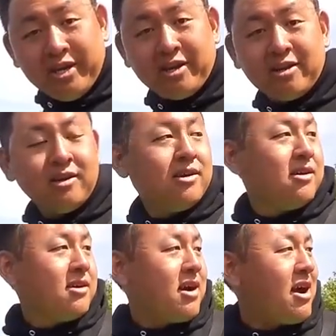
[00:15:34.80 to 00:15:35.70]
here.
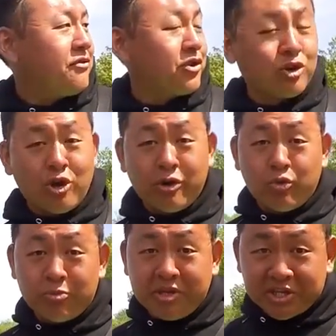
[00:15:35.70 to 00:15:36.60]
After all, it
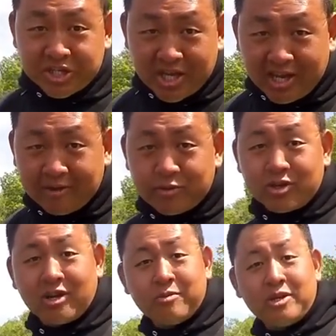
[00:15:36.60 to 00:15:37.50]
would be a shame to
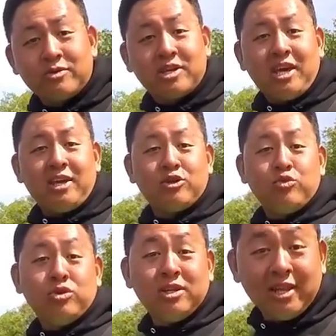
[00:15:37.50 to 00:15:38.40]
come here to
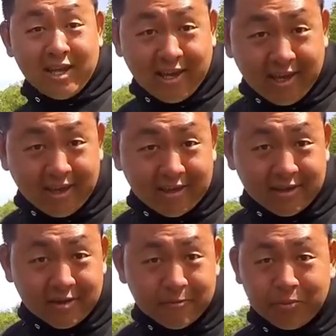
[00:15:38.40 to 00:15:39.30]
Candlewood Lake
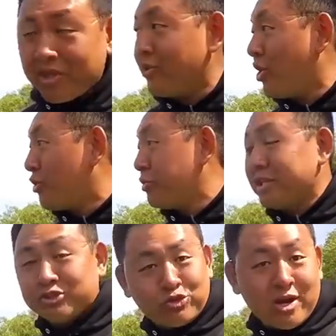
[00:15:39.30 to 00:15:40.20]
and not
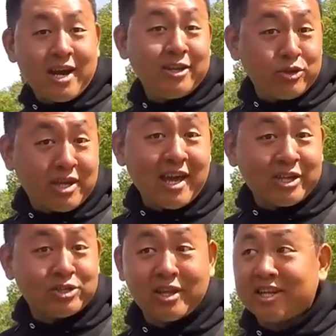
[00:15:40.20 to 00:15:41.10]
really try to
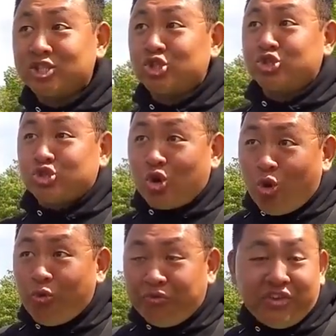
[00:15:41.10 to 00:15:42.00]
catch like a
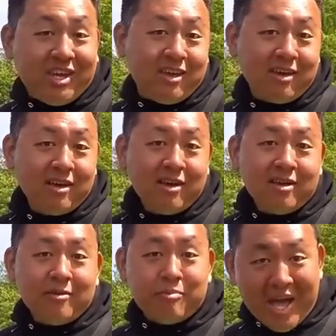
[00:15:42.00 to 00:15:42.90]
trophy
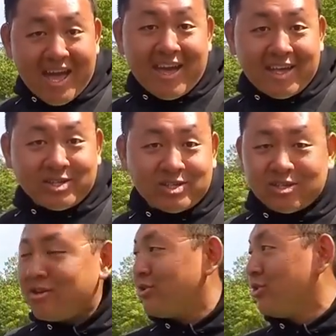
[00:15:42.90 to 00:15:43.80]
bass.
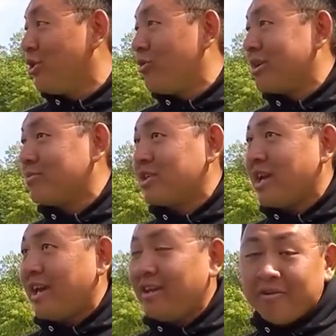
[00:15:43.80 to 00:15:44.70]
You know what I'm
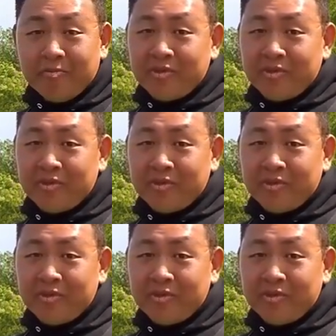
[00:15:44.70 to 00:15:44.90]
saying?